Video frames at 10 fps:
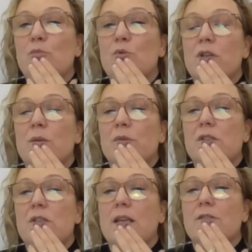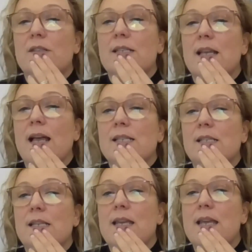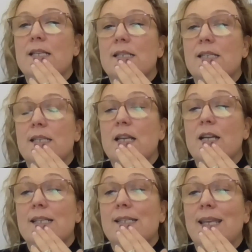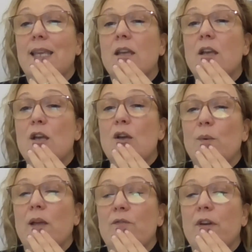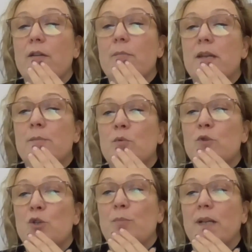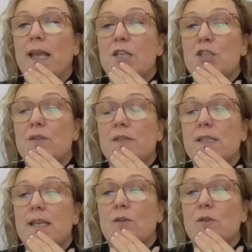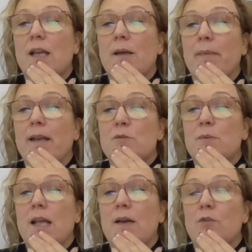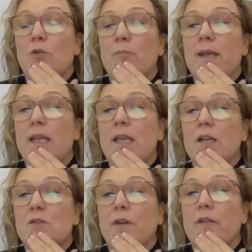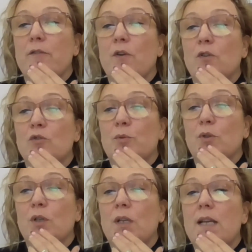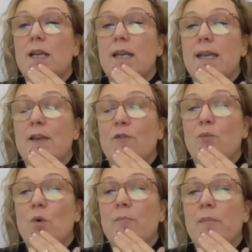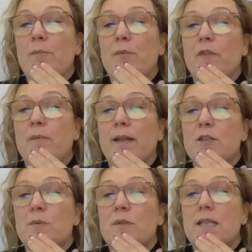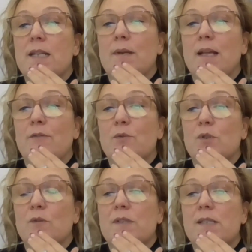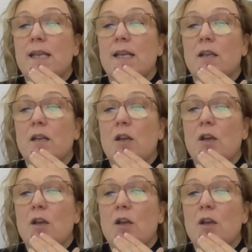Paul Morgan at Bristol Together says, as a CIC, we have very minimal duplication of skills at management level, making us very vulnerable. If one member of the management team left was off sick